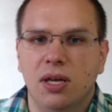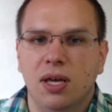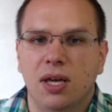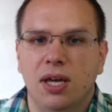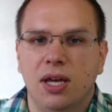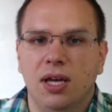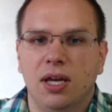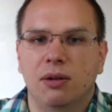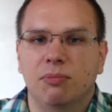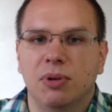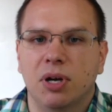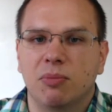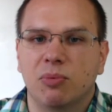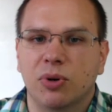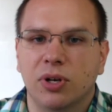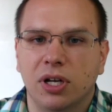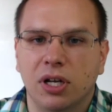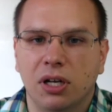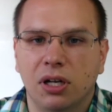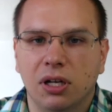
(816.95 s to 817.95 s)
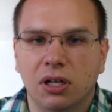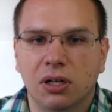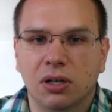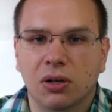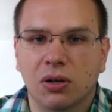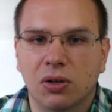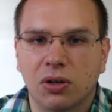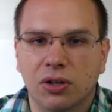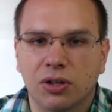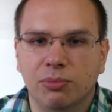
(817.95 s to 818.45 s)
And by bringing
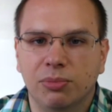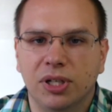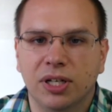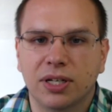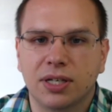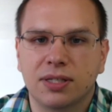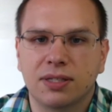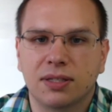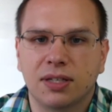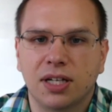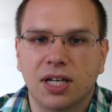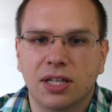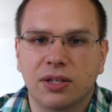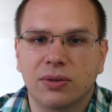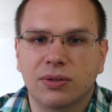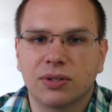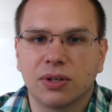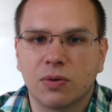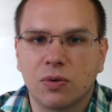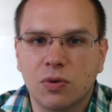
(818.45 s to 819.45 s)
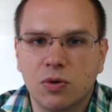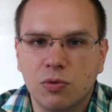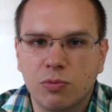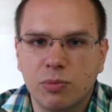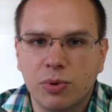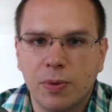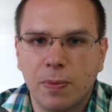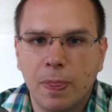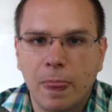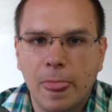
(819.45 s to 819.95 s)
all the plugins together as a
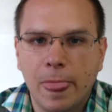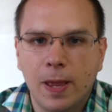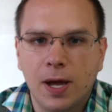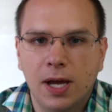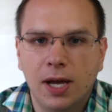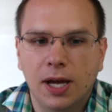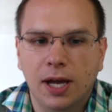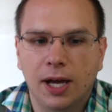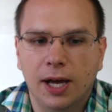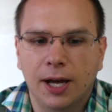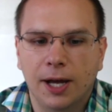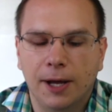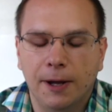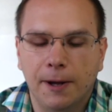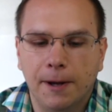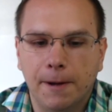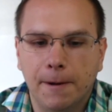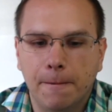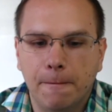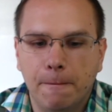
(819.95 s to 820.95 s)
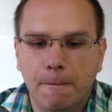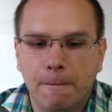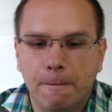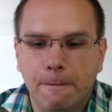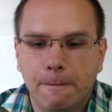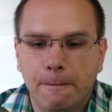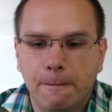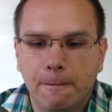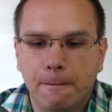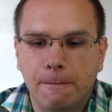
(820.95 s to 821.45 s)
group, um,
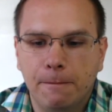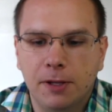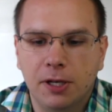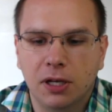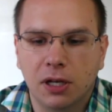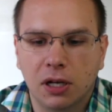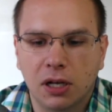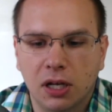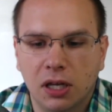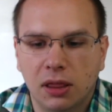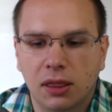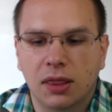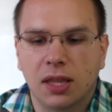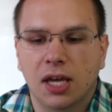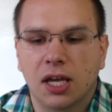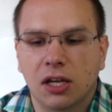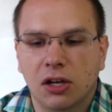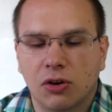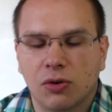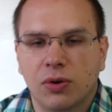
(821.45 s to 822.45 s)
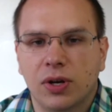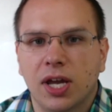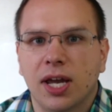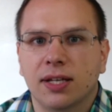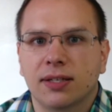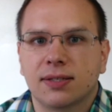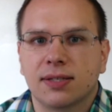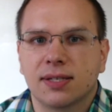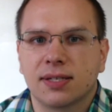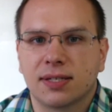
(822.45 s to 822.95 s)
it then
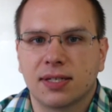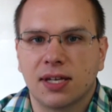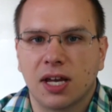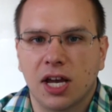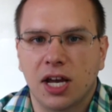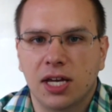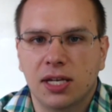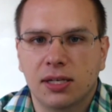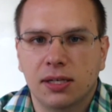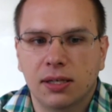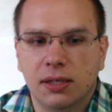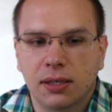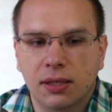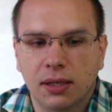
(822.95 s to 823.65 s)
creates the site.